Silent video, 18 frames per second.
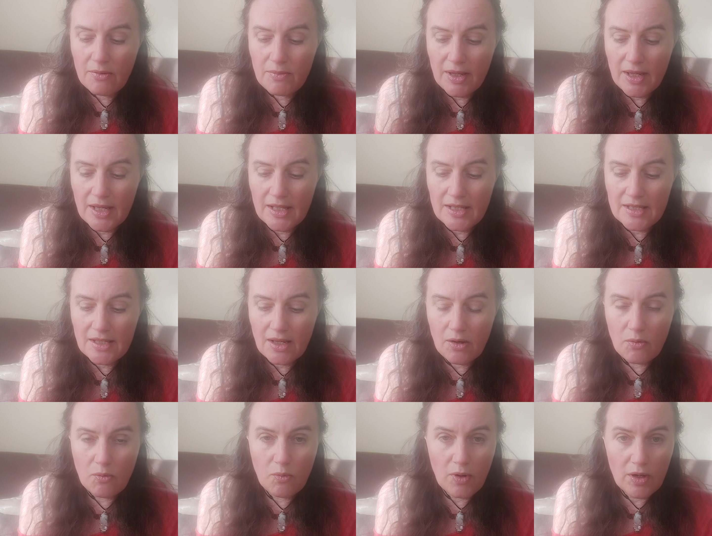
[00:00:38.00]
it's
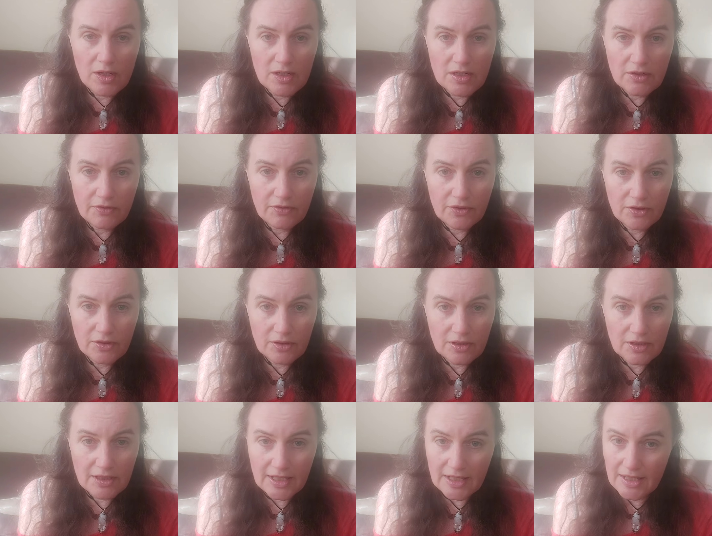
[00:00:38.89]
a
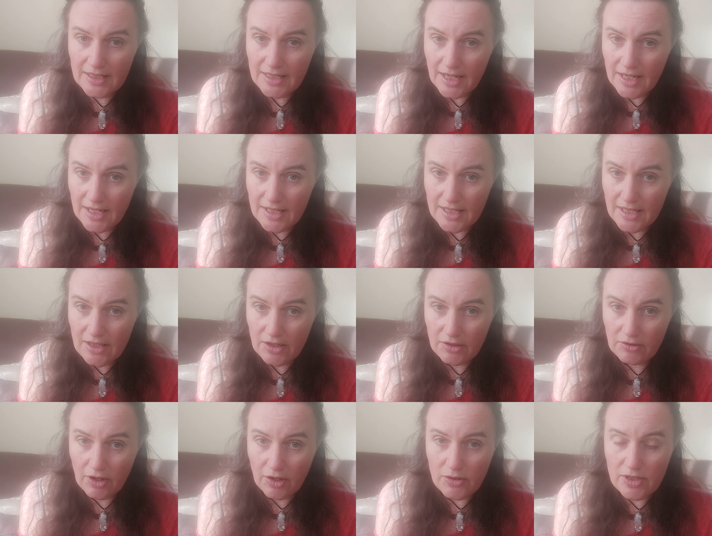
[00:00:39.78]
wonderful little daisy that
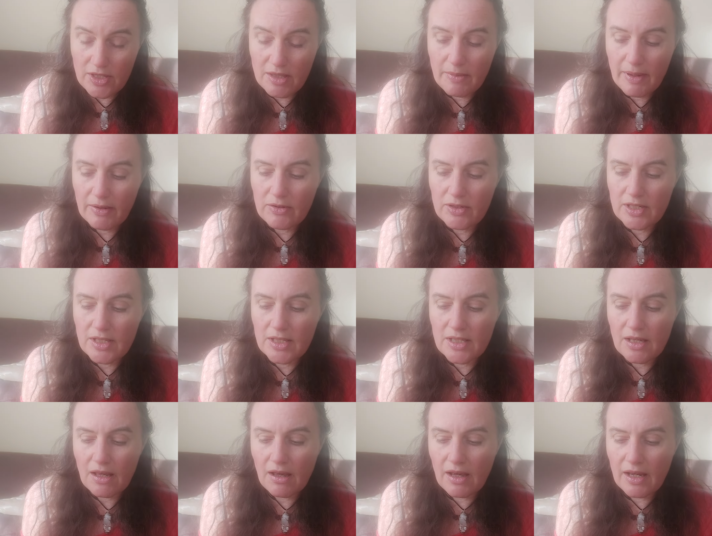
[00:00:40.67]
grows in the
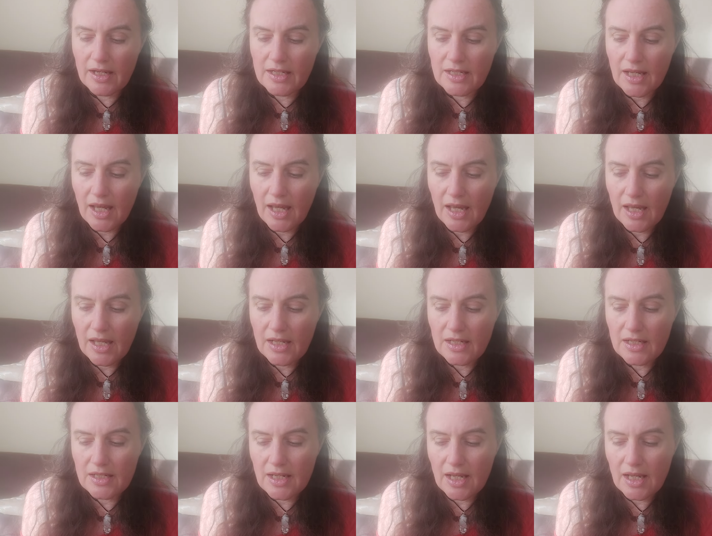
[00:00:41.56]
mountainside,
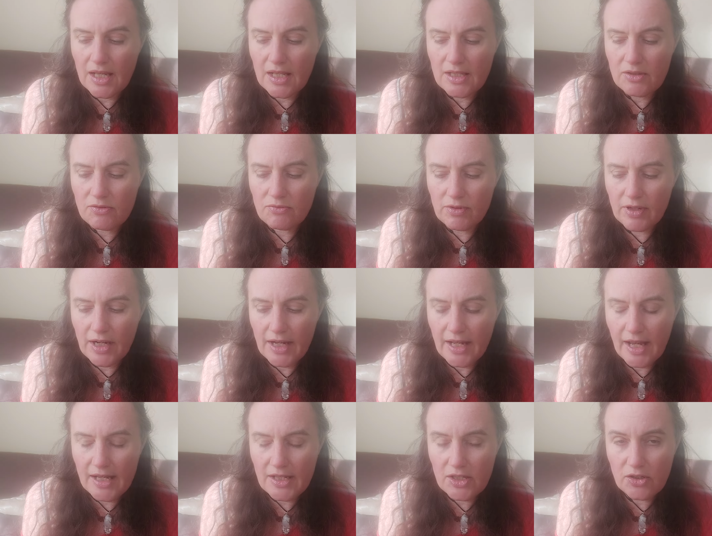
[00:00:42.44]
and it really
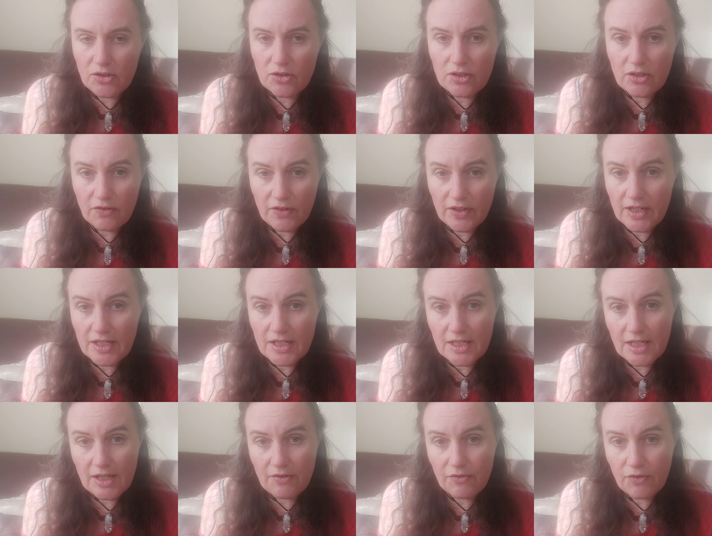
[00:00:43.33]
has a good
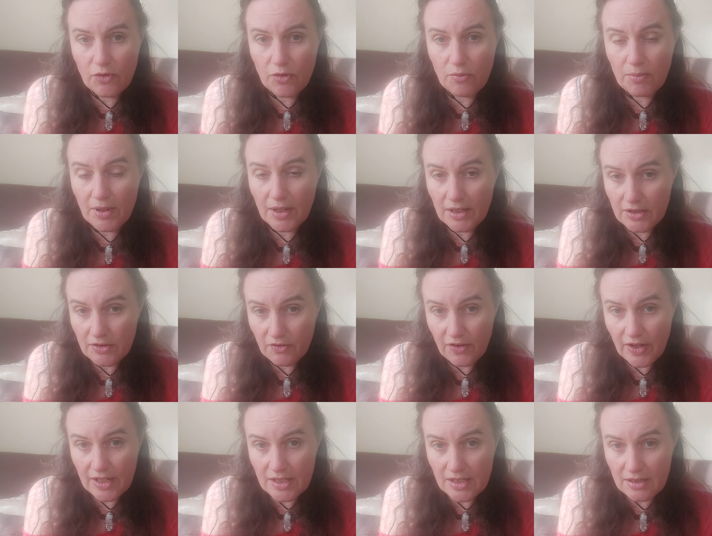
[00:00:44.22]
affinity for blood
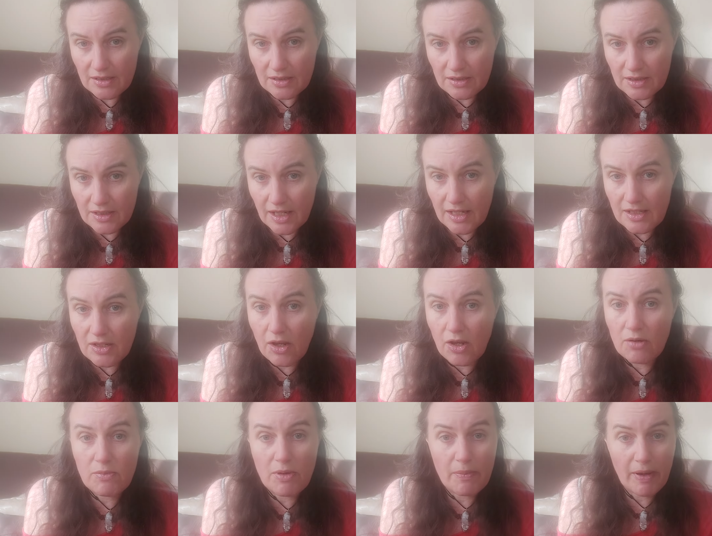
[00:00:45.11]
vessels as a
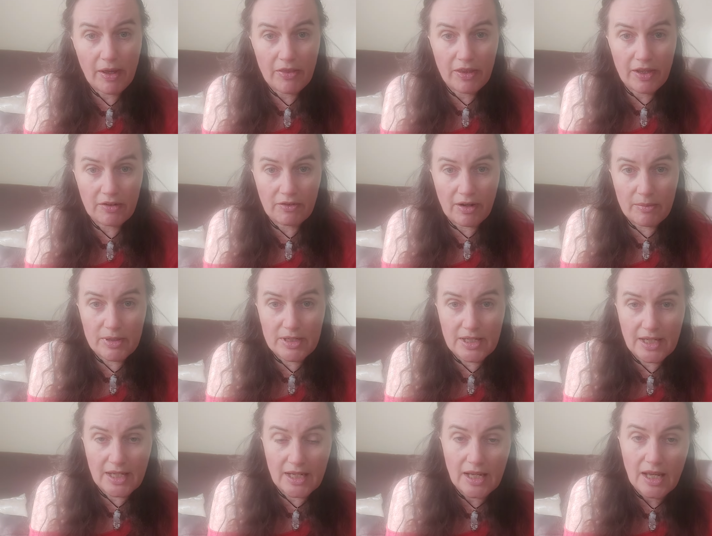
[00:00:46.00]
homeopathic
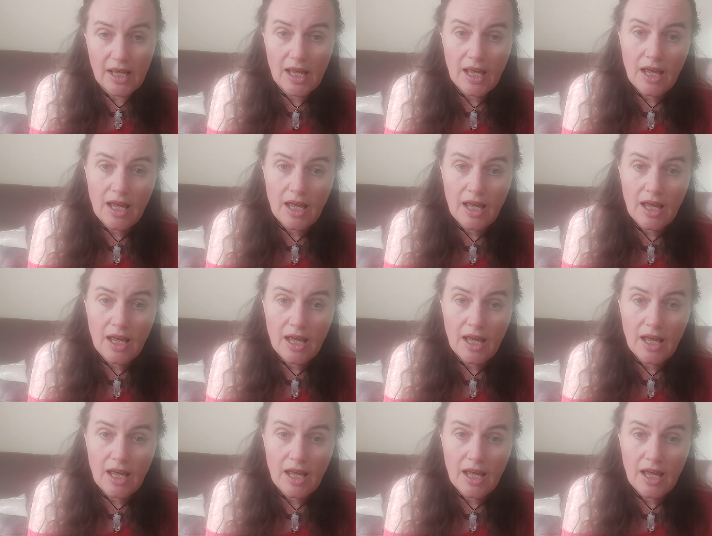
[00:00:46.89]
remedy.